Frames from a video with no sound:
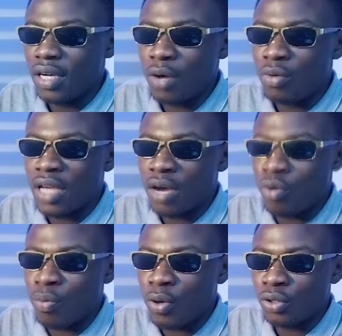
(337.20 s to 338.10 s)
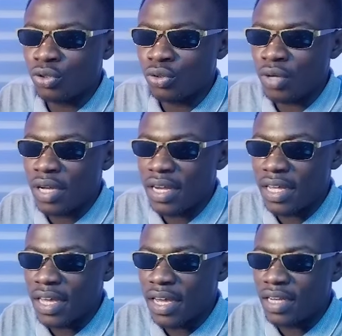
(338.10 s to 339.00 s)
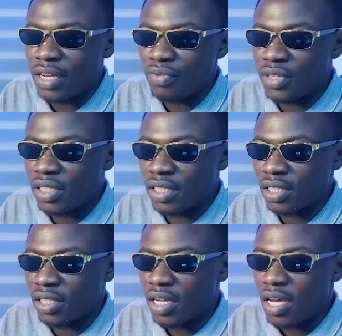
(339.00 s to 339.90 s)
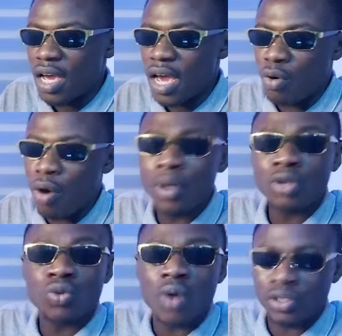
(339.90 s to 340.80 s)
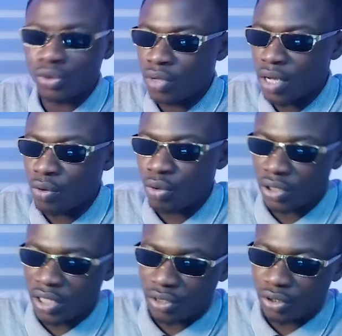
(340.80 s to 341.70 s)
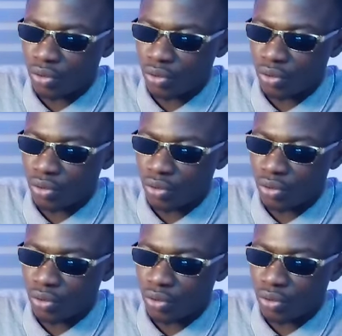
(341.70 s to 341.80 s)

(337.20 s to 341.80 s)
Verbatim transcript: not when Yapo Ponso and a year division. I come out to us, so I could say